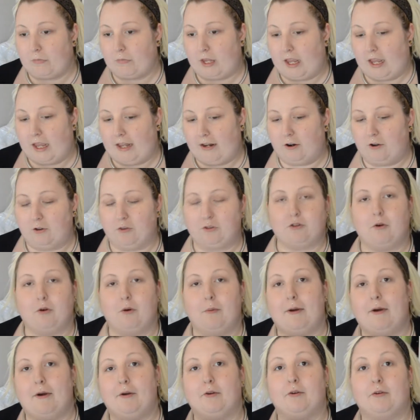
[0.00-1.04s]
also
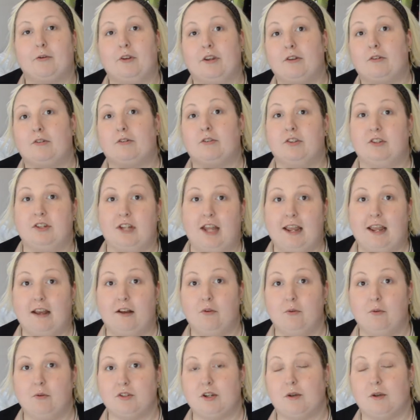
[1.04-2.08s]
about her ears and
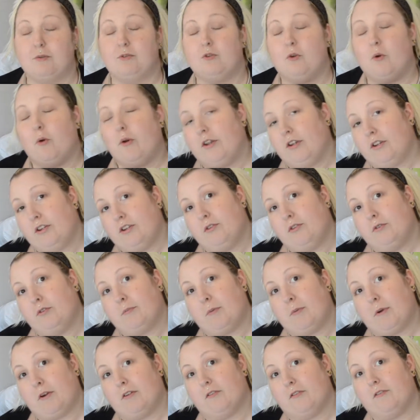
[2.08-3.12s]
tail, which I was going to do as
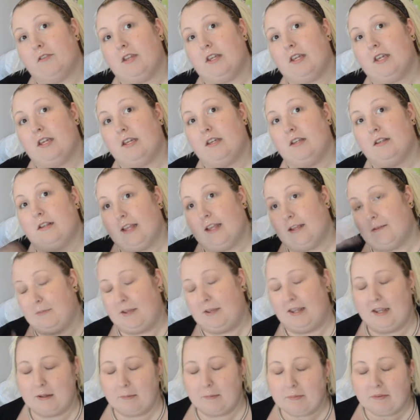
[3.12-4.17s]
part of the
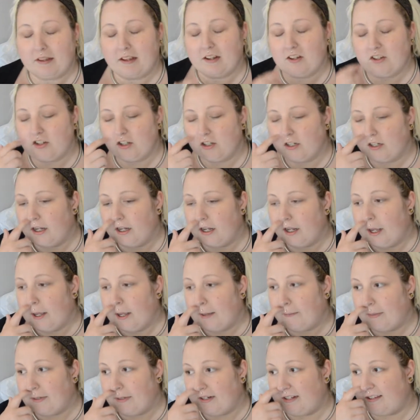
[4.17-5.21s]
makeup section,
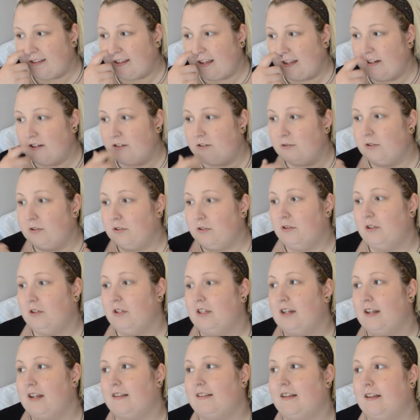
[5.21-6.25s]
but decided to include in the
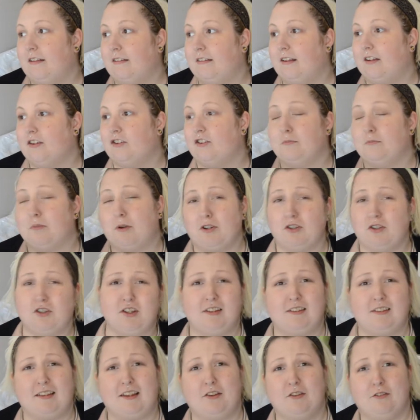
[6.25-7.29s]
textile section, partially
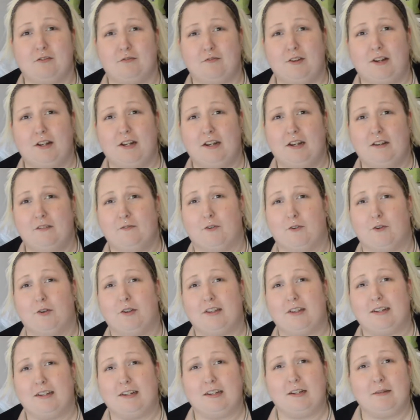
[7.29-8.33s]
because I couldn't find any fur at
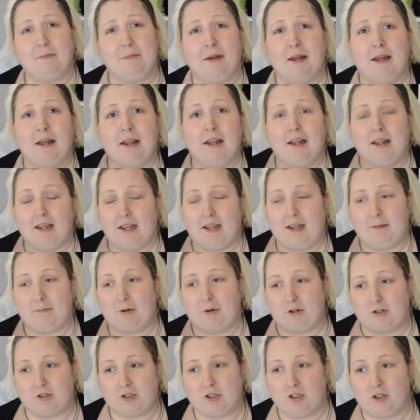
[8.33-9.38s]
the time, and
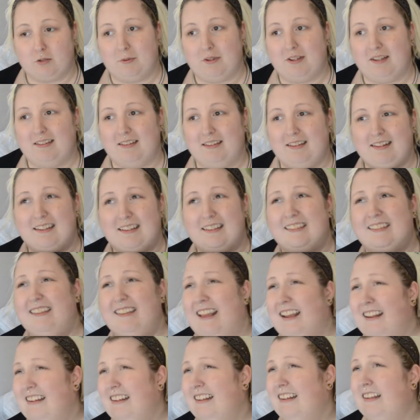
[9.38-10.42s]
partially because it is
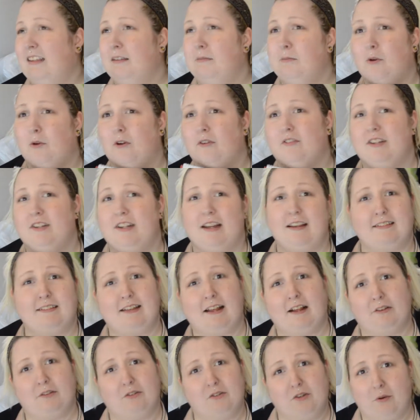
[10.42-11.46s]
technically more of a
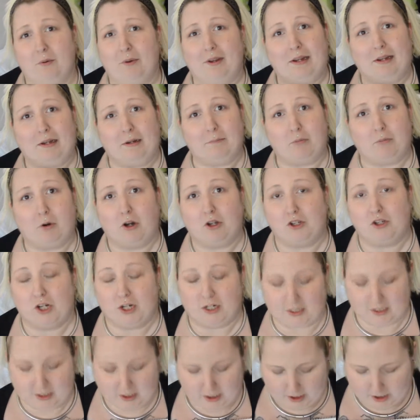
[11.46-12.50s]
textile sewing project.